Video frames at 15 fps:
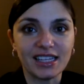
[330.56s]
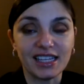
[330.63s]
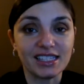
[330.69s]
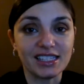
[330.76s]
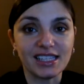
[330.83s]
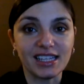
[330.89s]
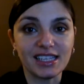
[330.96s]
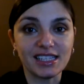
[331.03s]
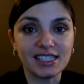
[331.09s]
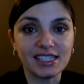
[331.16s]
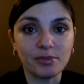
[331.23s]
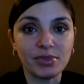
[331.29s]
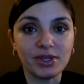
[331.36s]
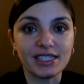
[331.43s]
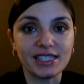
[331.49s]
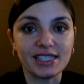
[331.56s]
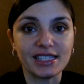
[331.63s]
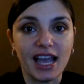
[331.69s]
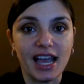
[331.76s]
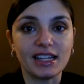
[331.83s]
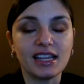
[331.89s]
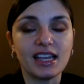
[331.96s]
It's as simple as
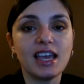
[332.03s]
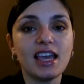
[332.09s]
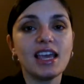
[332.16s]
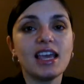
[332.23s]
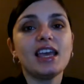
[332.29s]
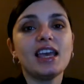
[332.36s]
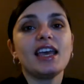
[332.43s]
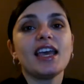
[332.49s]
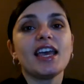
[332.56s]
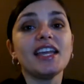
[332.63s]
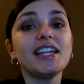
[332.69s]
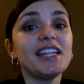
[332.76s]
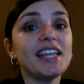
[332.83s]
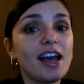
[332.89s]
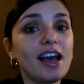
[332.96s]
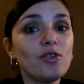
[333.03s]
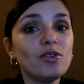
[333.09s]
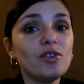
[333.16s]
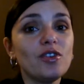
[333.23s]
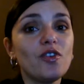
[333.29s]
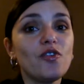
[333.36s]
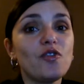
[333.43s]
that. And
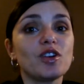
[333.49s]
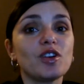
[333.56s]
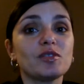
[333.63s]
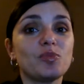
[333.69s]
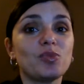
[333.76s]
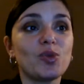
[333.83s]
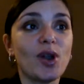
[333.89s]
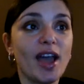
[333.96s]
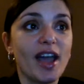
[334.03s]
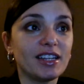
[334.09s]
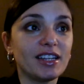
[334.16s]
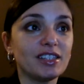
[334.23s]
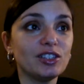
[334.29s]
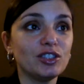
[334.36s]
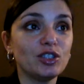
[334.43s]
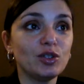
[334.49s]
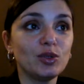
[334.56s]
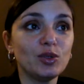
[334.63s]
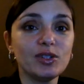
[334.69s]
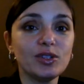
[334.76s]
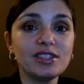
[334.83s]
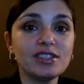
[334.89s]
now, for the practical
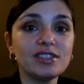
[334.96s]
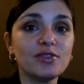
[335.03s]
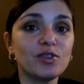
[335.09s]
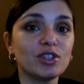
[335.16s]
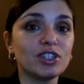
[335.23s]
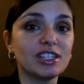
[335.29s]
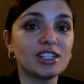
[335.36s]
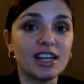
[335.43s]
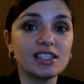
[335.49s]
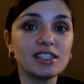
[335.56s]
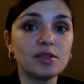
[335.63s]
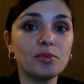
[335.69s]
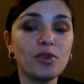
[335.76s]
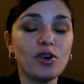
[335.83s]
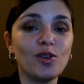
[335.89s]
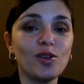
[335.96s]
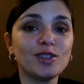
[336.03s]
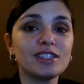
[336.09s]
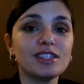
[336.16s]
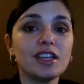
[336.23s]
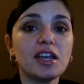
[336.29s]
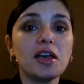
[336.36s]
tools, for the nuts and
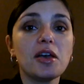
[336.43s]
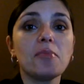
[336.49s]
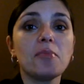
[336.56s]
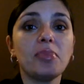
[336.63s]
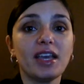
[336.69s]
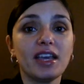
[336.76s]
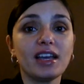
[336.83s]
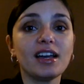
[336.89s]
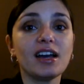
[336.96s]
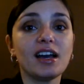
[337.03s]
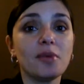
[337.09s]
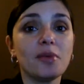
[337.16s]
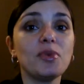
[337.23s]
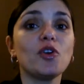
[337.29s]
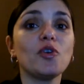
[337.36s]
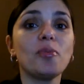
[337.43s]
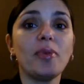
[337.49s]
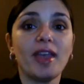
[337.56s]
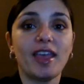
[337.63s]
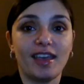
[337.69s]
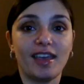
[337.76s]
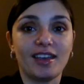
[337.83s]
bolts, pick up your
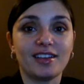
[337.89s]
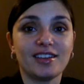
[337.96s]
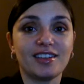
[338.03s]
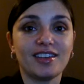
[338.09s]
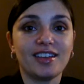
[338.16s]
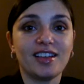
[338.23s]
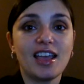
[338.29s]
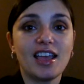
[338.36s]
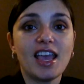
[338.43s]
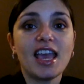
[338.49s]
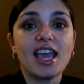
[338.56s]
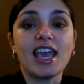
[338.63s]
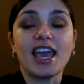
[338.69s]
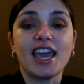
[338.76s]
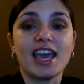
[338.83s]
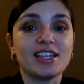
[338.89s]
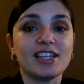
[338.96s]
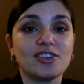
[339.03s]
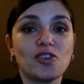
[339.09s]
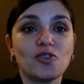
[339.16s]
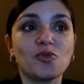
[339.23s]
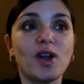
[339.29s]
pen
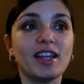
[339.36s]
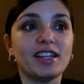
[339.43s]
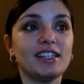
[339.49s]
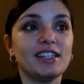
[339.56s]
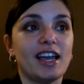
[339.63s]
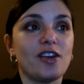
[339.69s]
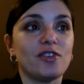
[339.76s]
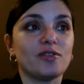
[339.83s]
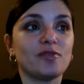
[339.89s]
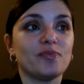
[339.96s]
and write it down.